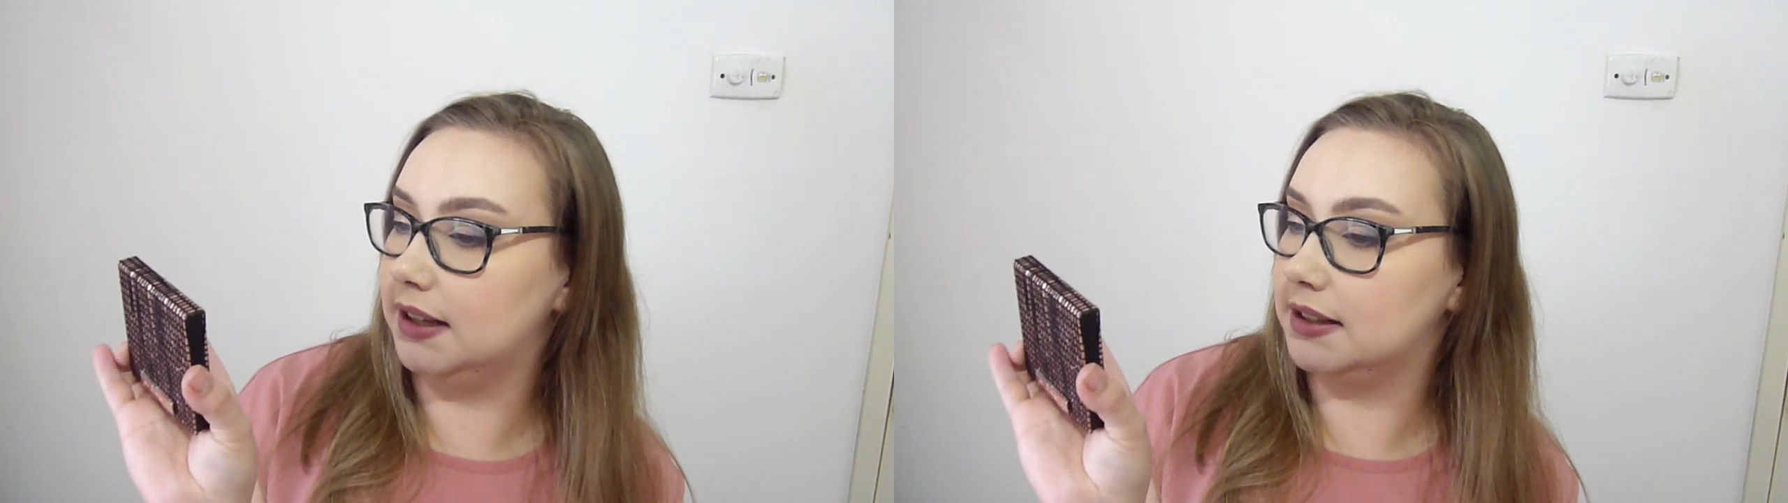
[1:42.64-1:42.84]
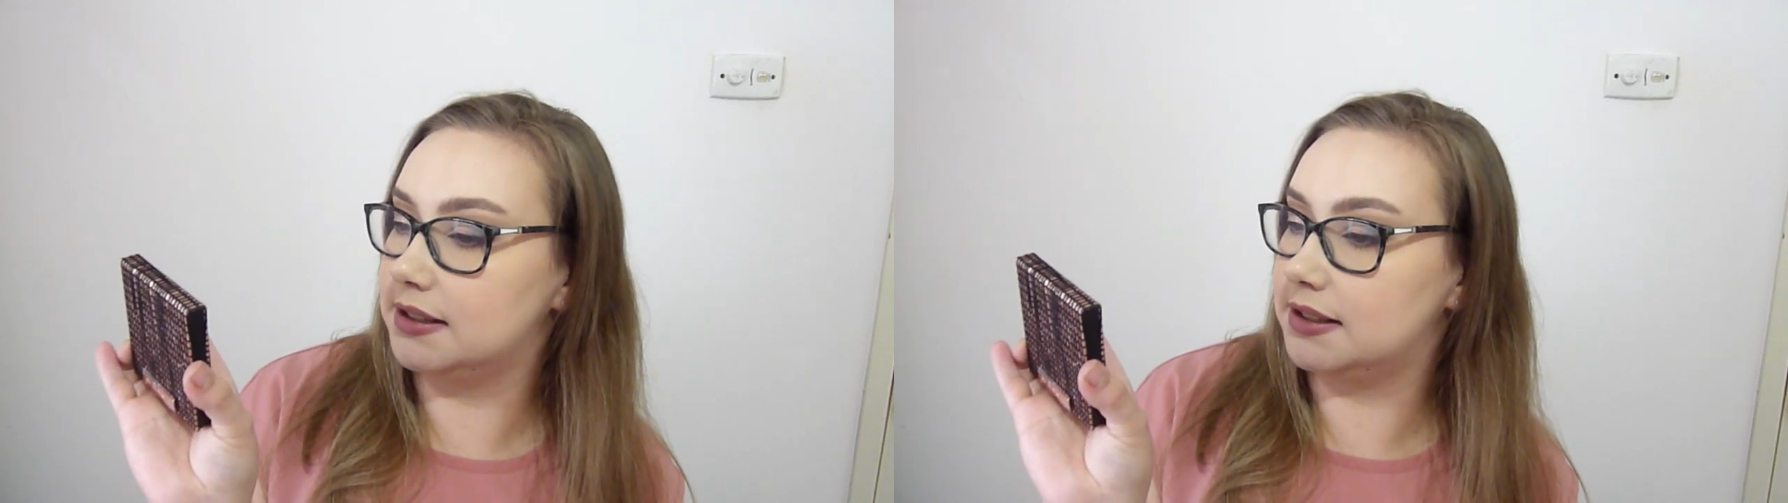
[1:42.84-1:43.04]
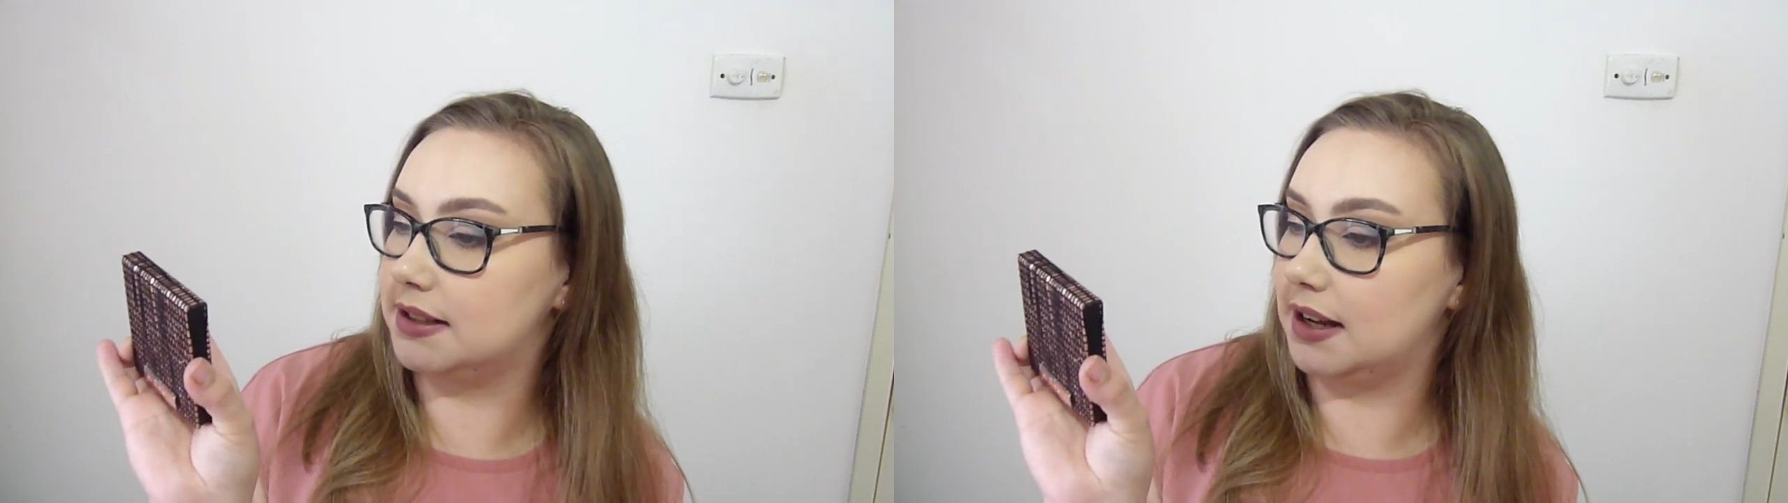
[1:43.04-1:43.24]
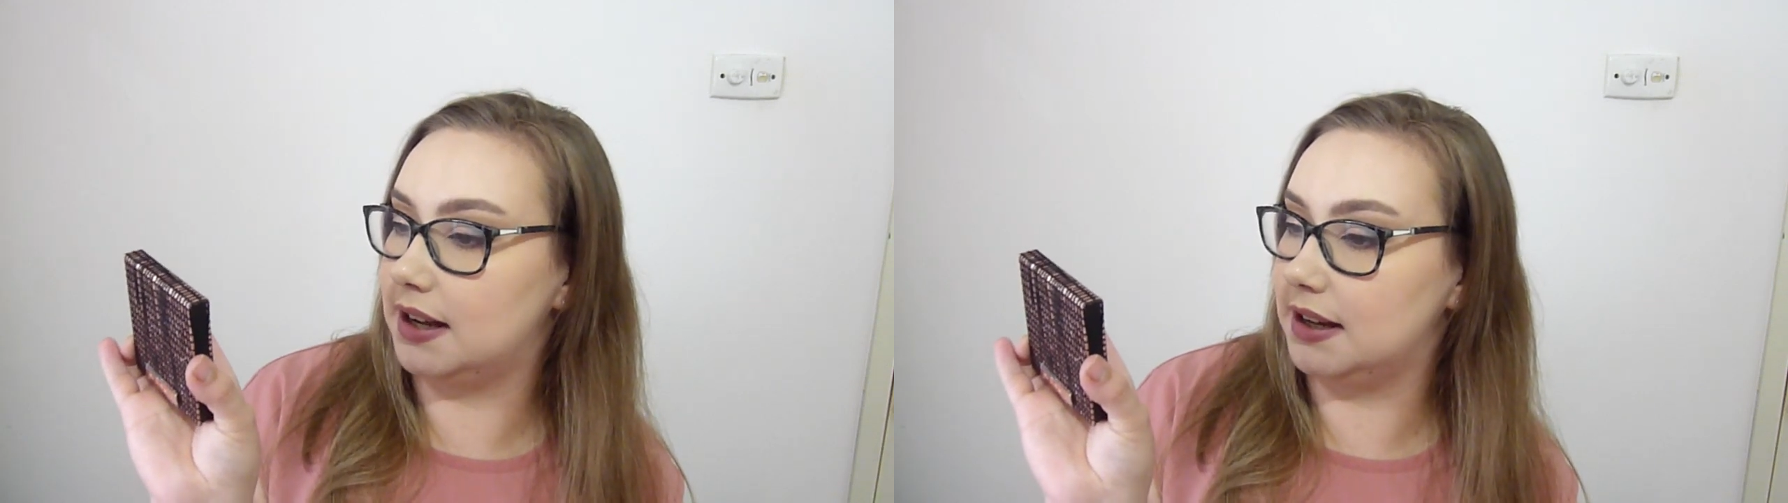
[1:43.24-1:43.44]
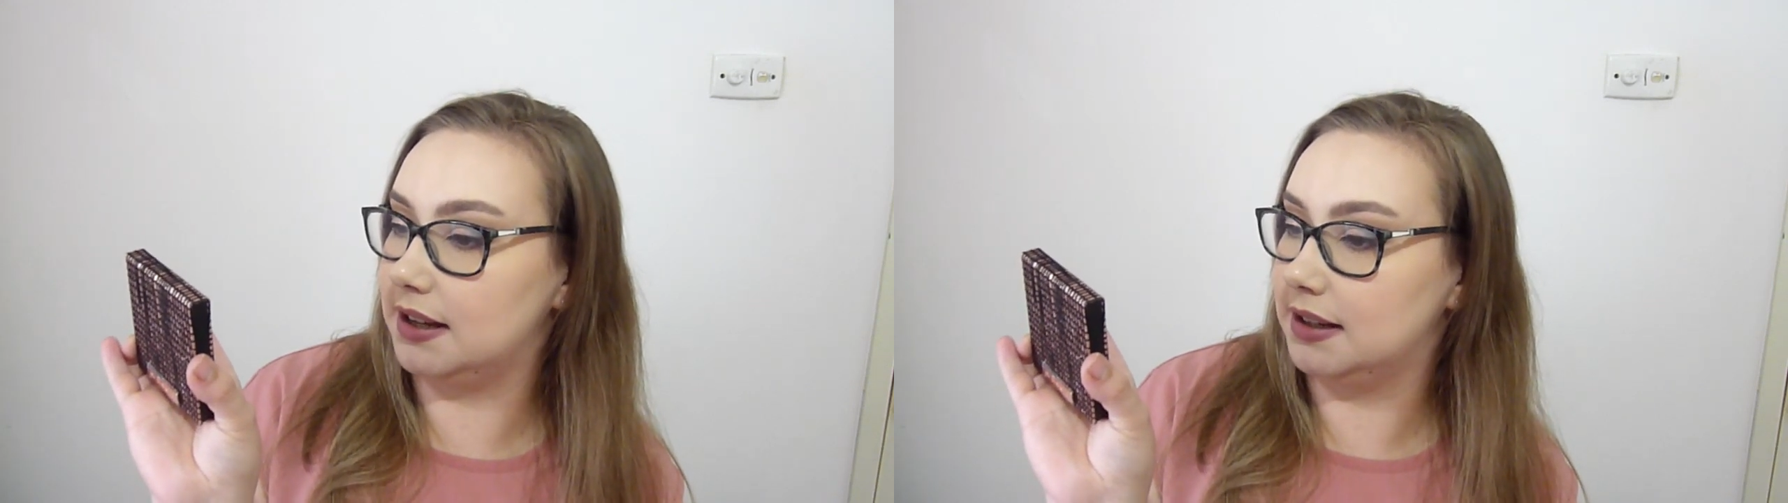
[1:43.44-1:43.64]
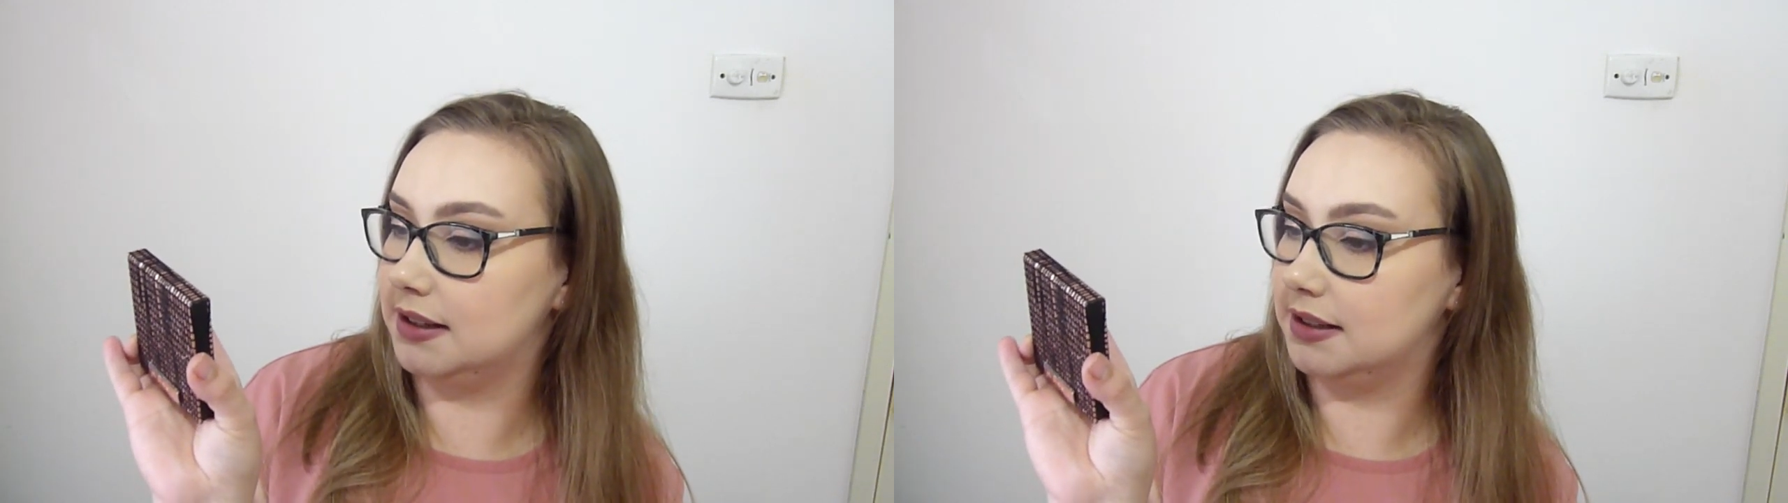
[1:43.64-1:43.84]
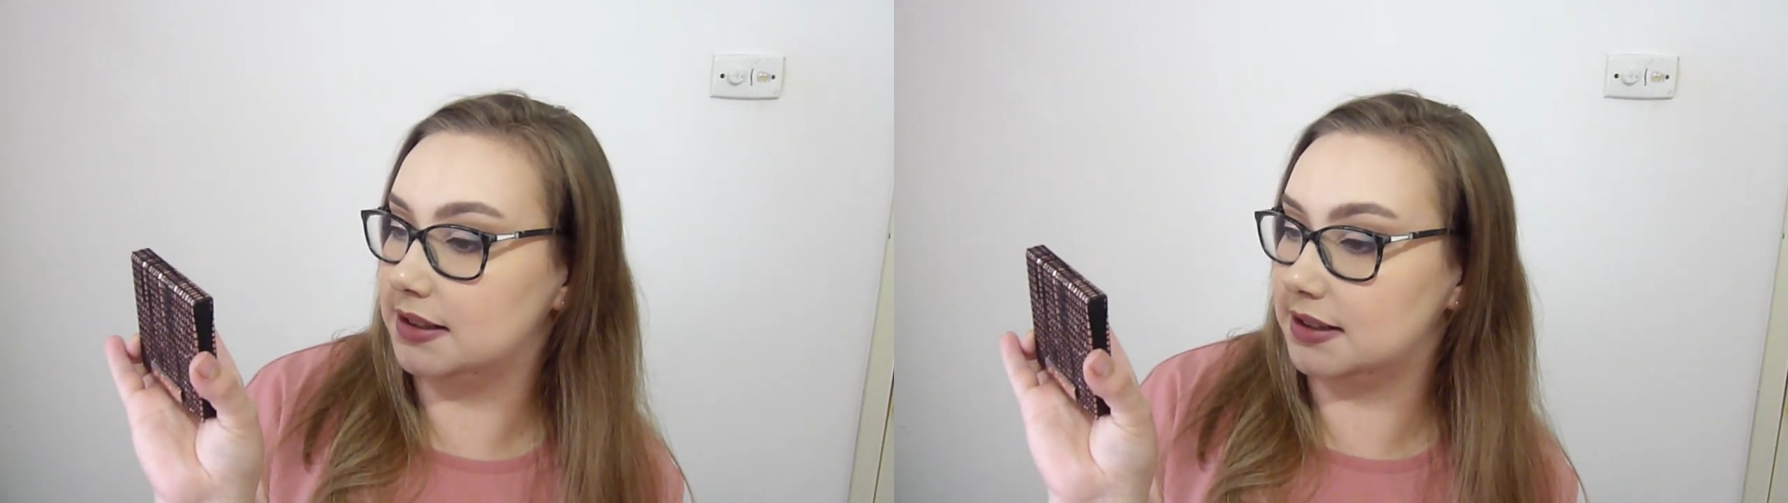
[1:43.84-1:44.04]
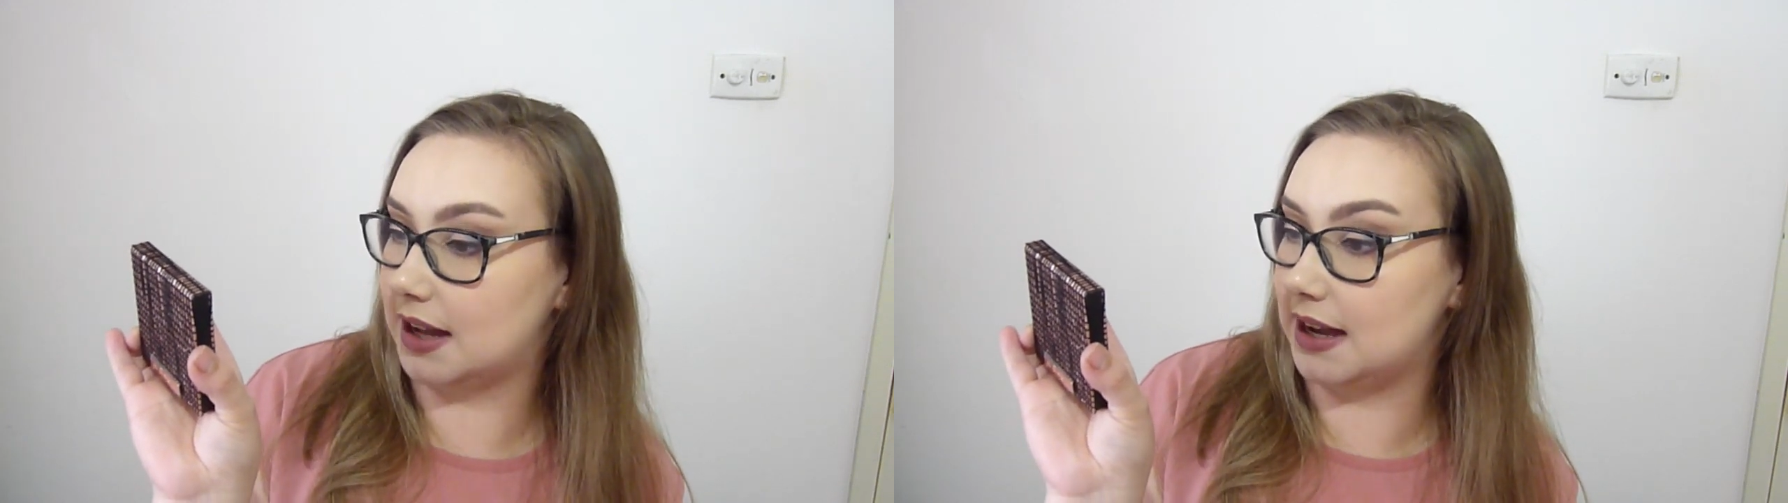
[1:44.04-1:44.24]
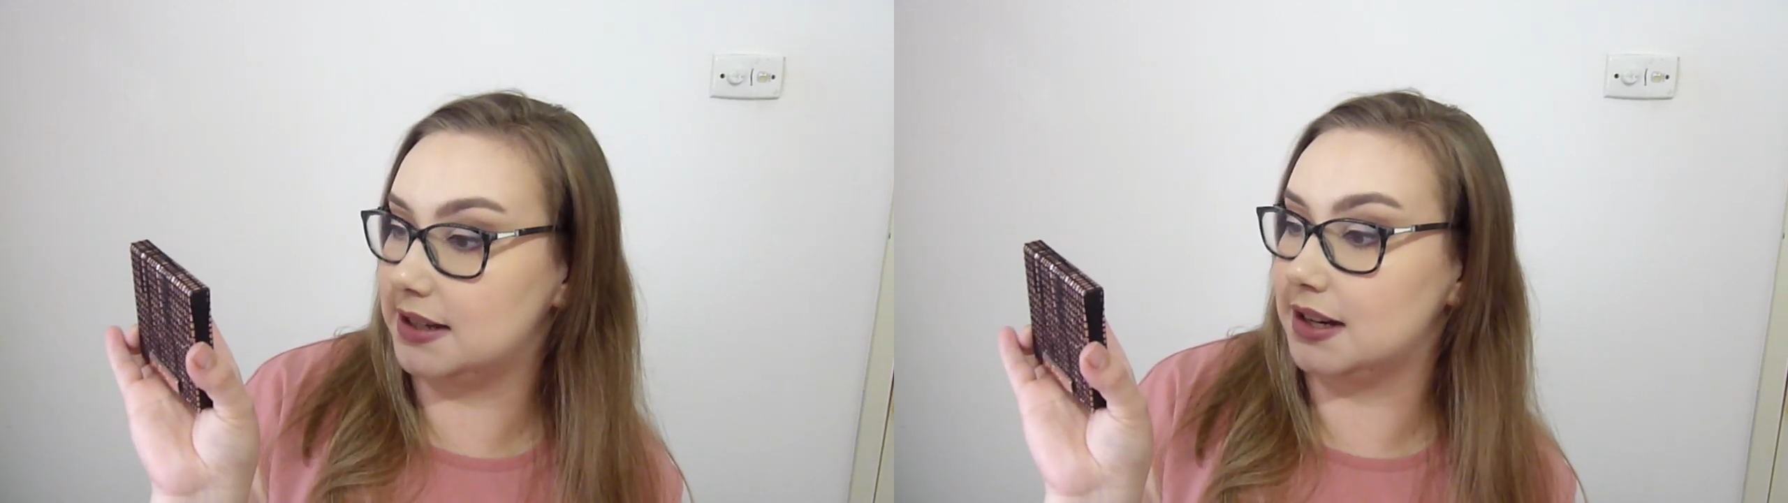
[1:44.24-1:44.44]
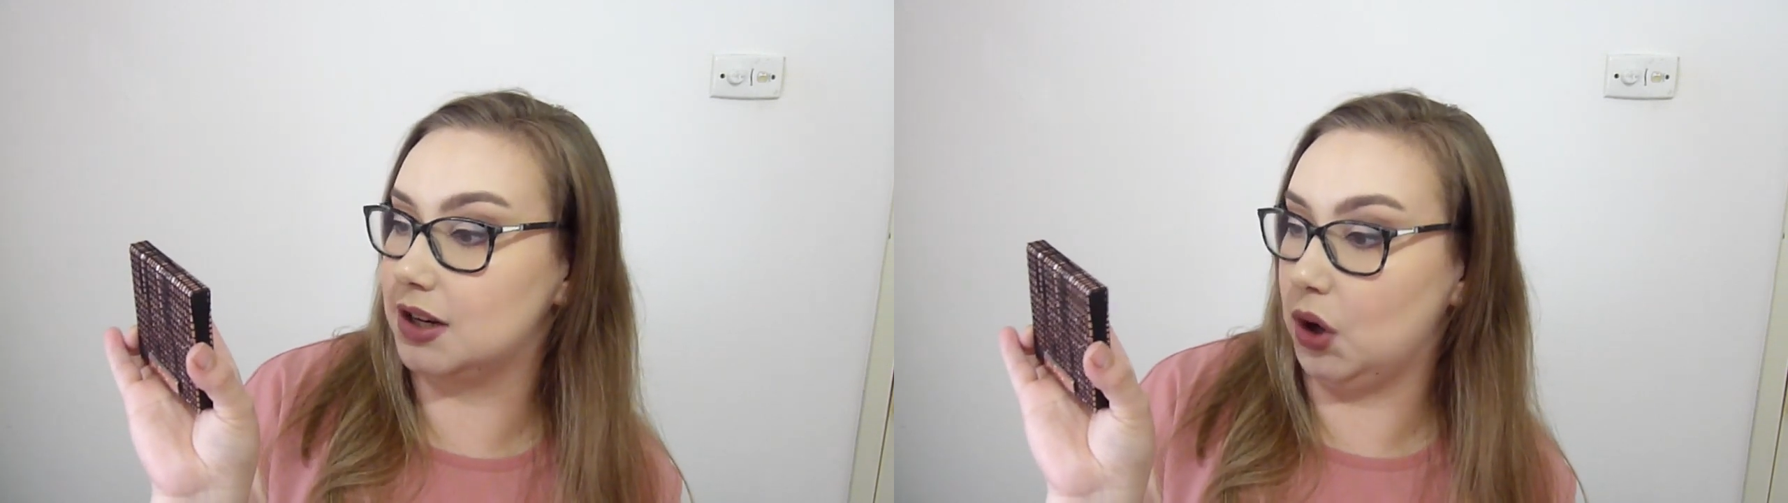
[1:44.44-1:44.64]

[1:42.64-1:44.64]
Star Sighting